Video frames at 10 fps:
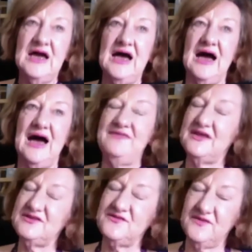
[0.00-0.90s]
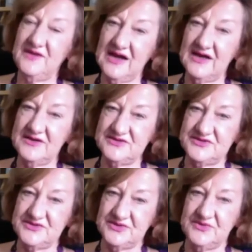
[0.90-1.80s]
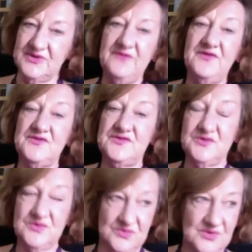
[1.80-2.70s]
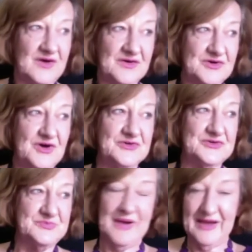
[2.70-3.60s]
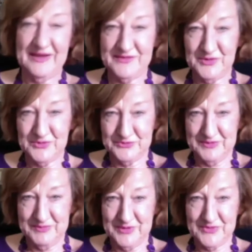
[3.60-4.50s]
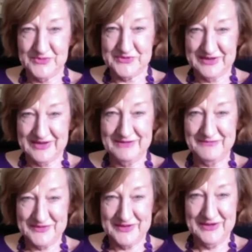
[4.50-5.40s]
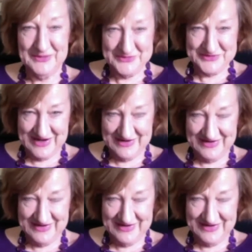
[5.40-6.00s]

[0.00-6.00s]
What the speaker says: And that's very hard to do if you still got to pay the ordinary bills and get everything else done.